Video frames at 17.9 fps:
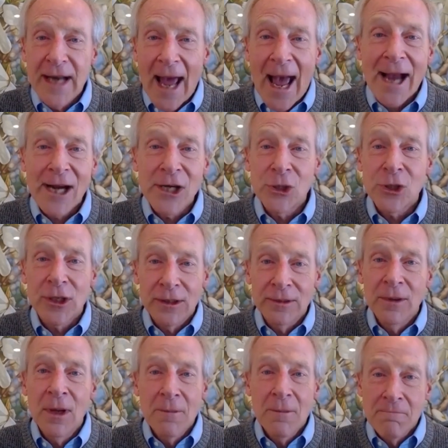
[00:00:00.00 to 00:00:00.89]

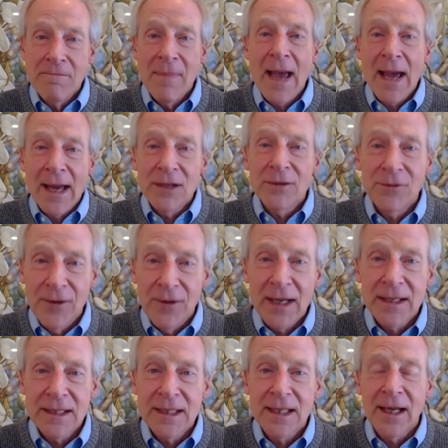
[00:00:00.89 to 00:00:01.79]
action,
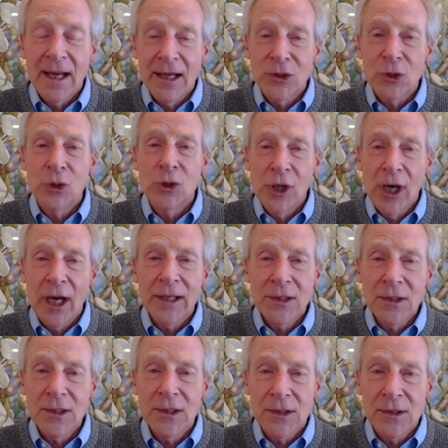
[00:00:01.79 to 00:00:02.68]
manifesting as
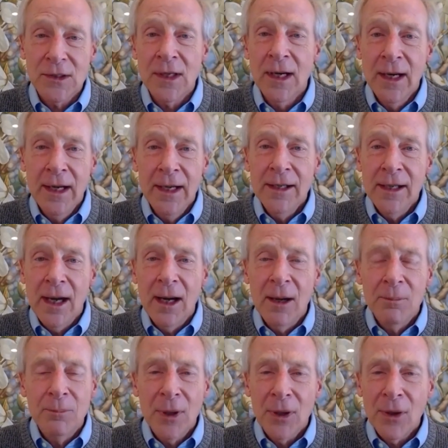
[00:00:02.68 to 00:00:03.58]
justice,
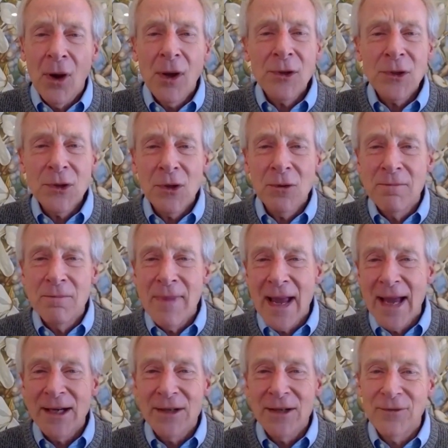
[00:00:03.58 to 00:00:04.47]
but also
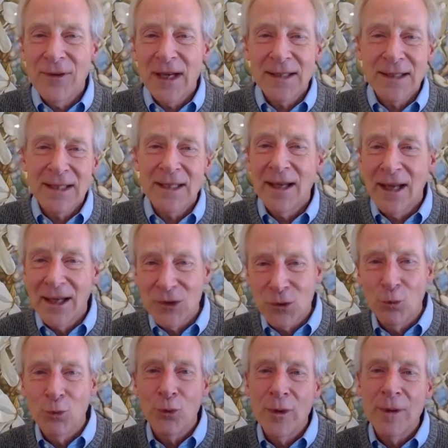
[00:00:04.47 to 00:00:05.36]
manifesting as
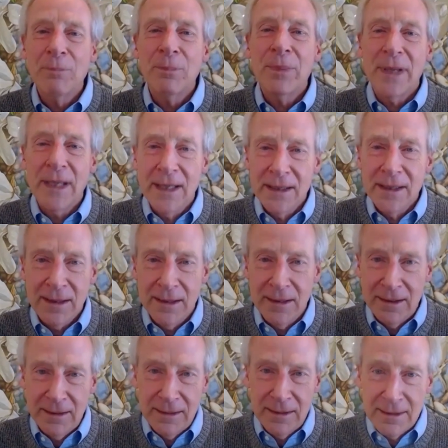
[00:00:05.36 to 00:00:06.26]

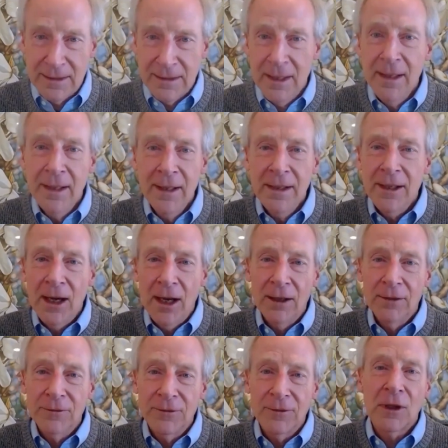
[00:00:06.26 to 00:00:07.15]
repentance,
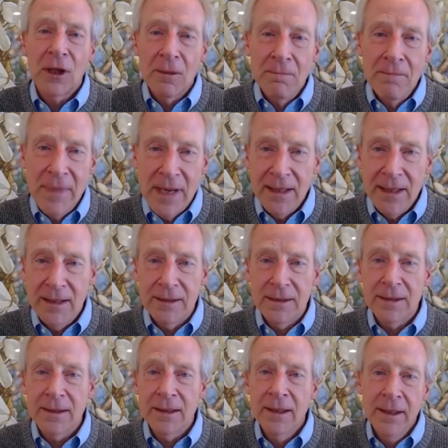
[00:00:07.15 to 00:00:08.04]
of
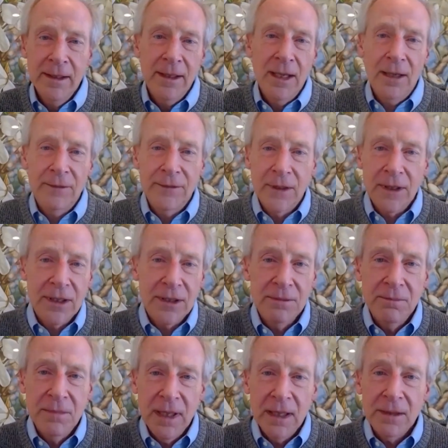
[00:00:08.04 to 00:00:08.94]
lament, of a
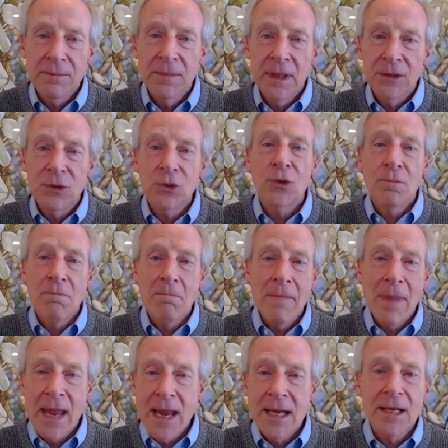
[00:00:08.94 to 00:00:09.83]
commitment to
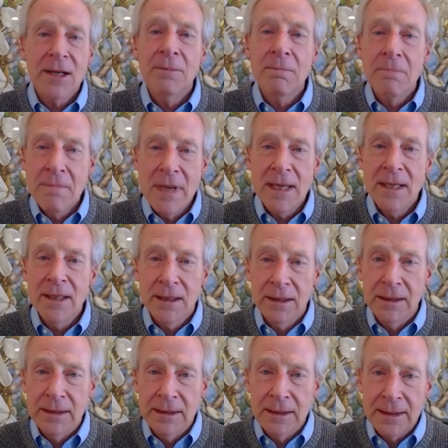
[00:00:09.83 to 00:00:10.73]
make
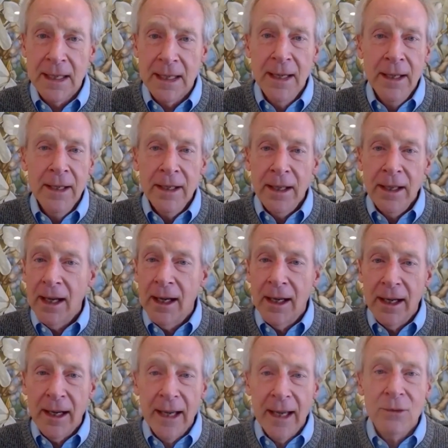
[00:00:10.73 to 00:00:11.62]
amends.
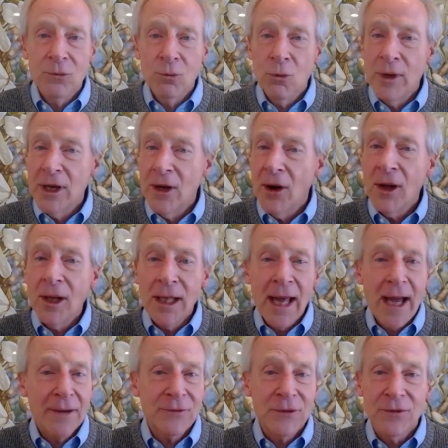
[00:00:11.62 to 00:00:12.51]
And we all
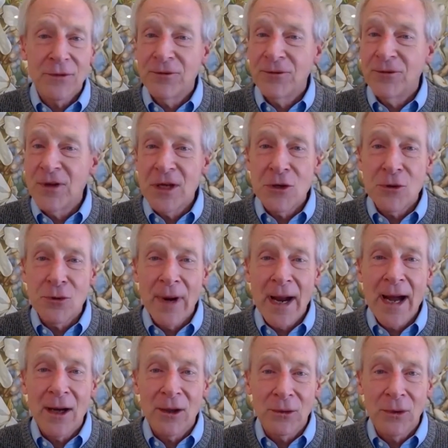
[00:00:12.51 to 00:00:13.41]
have to figure
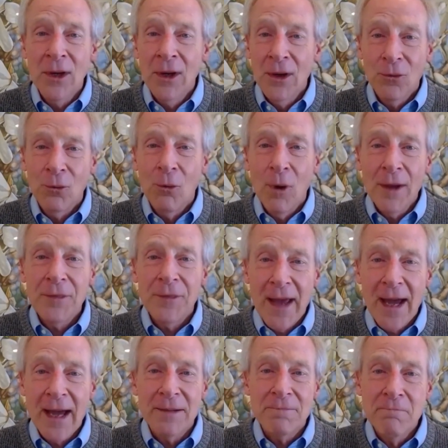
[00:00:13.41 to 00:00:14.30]
out what
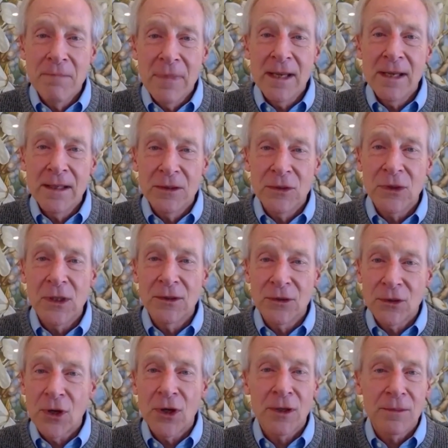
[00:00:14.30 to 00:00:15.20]
that means
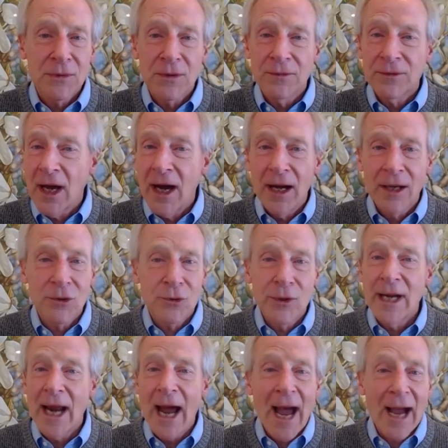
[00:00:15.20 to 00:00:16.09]
in terms of
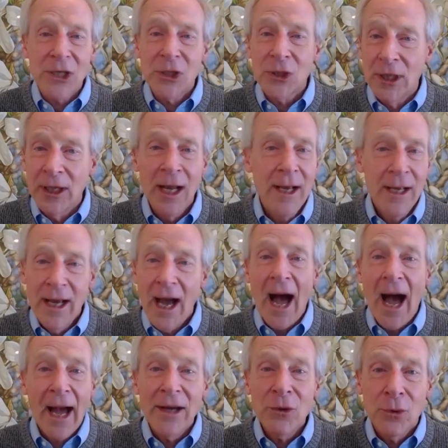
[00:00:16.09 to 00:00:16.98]
concrete action.
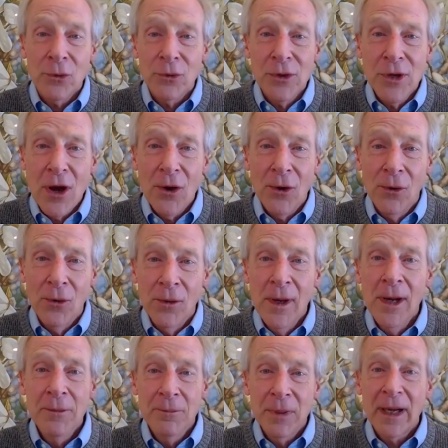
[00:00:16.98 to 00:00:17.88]
I don't know,
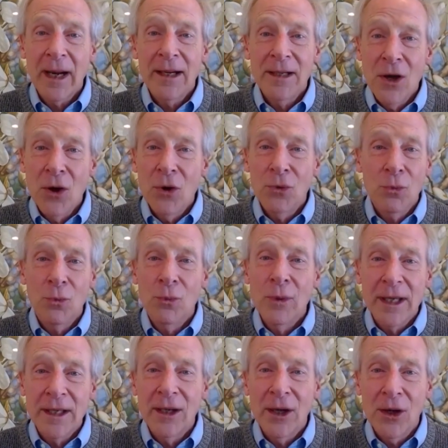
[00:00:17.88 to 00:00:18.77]
but I know
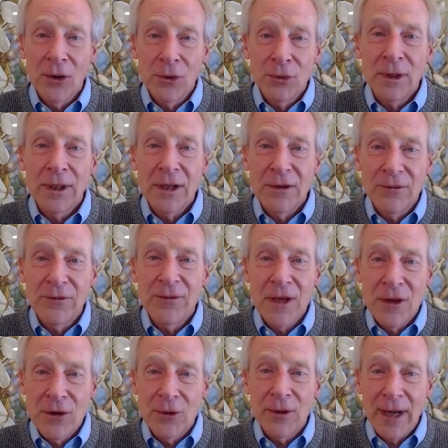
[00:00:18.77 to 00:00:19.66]
we can only
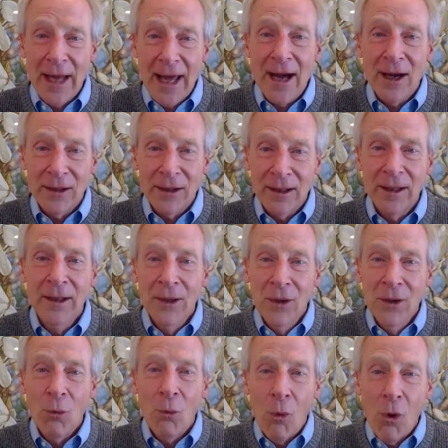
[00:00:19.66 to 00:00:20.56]
figure it out
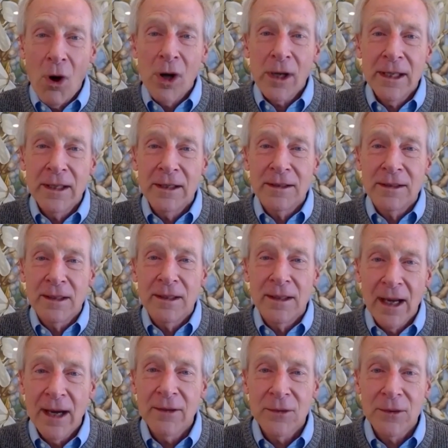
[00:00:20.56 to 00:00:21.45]
walking
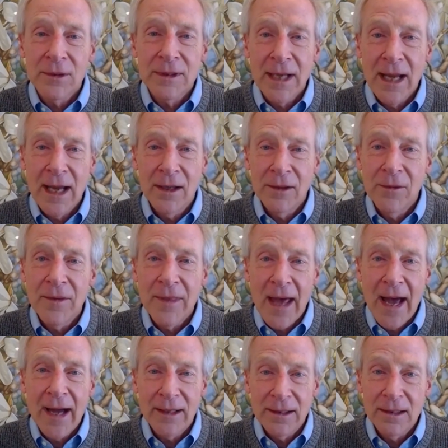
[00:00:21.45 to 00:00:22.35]
together down
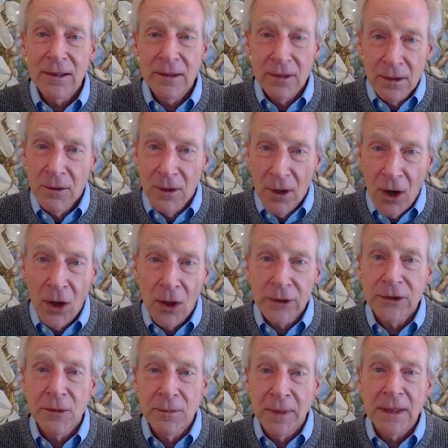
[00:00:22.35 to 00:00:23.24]
that
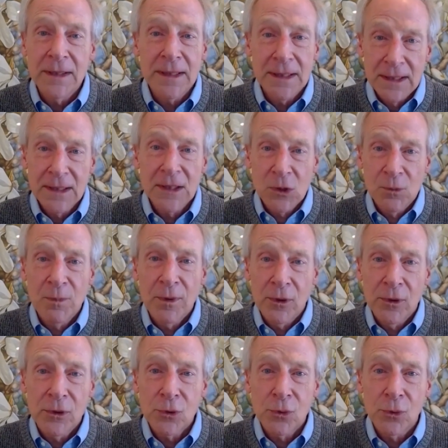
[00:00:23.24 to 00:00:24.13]
ultimate
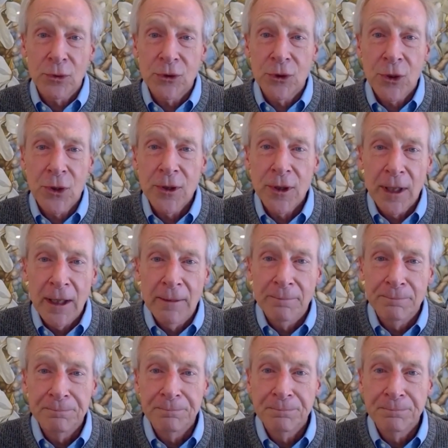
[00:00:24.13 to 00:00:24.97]
spiritual journey.